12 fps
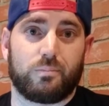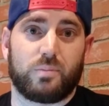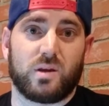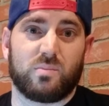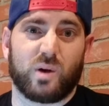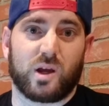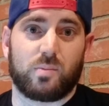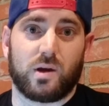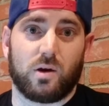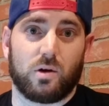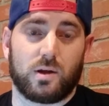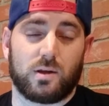beat Mike
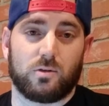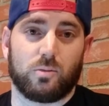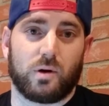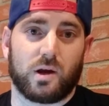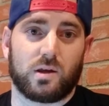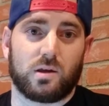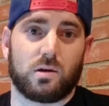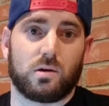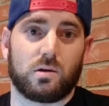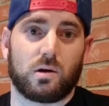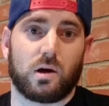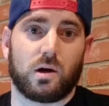Perry either by
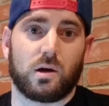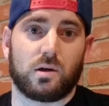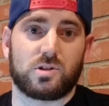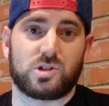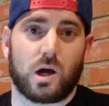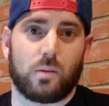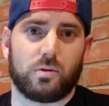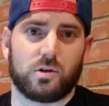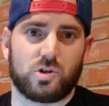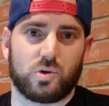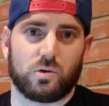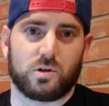
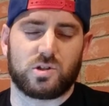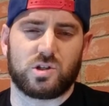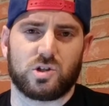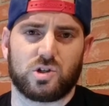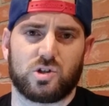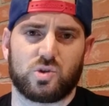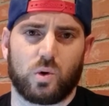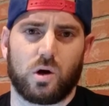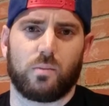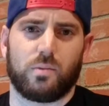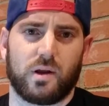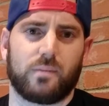stoppage or decision as
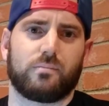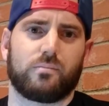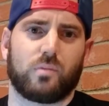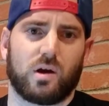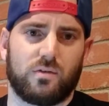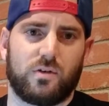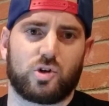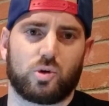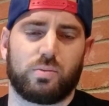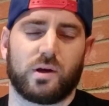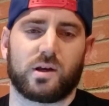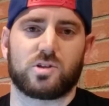well. But my
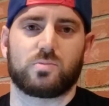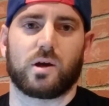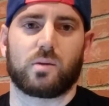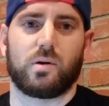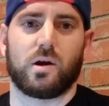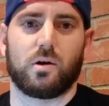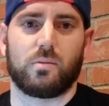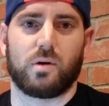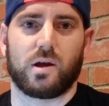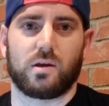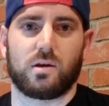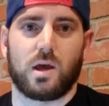official pick is Mike Perry
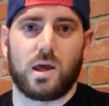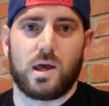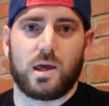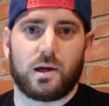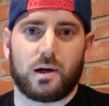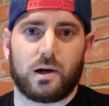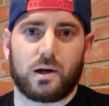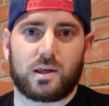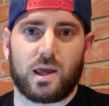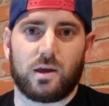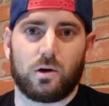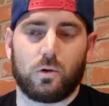by
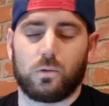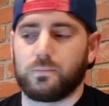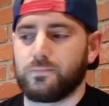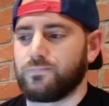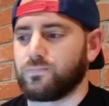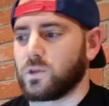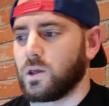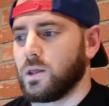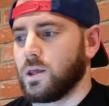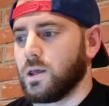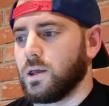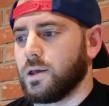KO.
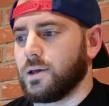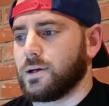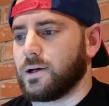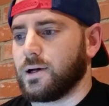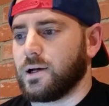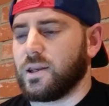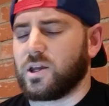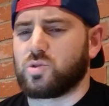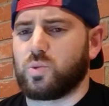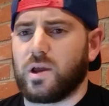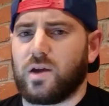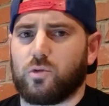
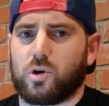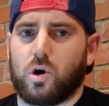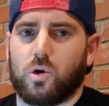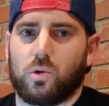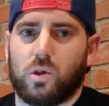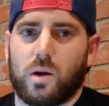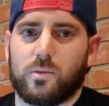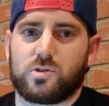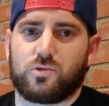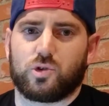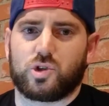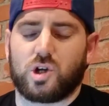Next we have Ricardo Lamas
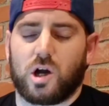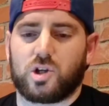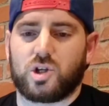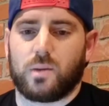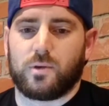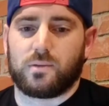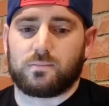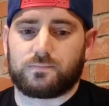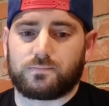versus Josh Emmett.